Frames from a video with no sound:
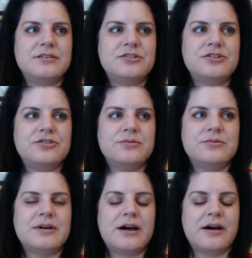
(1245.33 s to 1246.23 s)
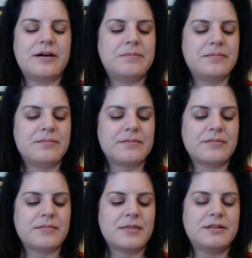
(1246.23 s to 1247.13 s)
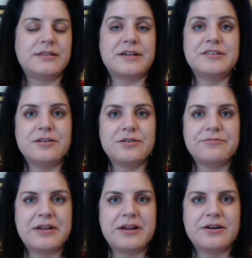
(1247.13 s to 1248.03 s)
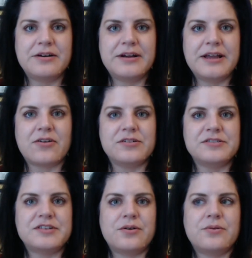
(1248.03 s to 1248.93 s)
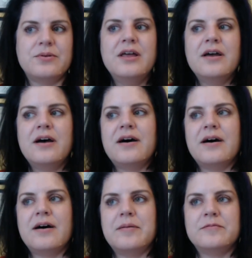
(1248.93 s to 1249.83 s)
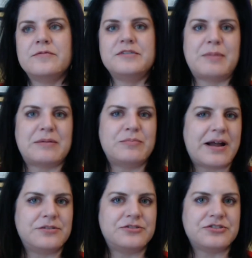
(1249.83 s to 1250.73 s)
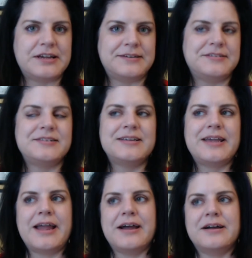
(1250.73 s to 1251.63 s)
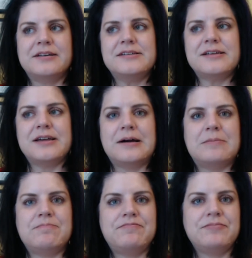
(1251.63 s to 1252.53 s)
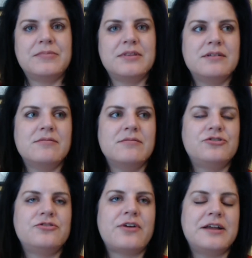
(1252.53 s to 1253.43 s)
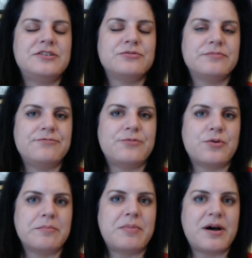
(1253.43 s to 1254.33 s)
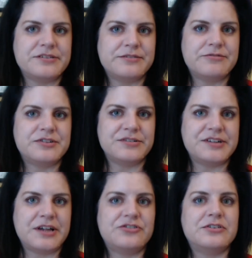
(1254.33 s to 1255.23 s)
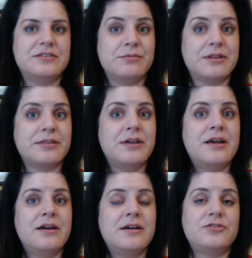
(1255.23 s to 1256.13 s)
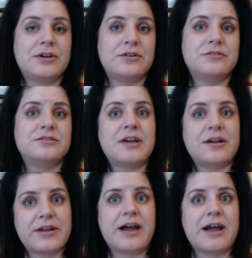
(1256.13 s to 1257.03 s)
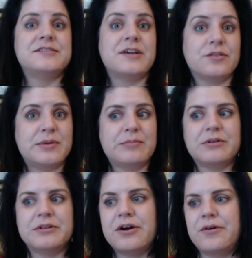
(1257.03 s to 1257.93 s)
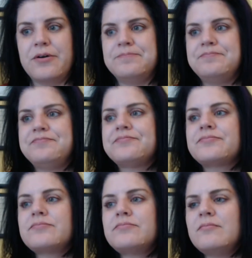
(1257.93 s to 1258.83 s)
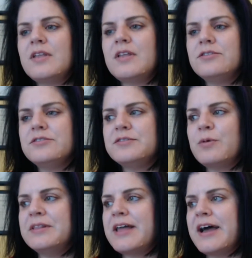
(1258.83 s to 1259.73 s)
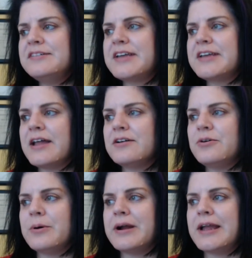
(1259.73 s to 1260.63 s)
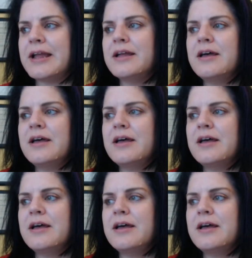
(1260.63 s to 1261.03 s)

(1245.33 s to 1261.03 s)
to lessen their fear and also respect boundaries and try to reform positive associations with triggers, other cats, other people in the home. There's one last category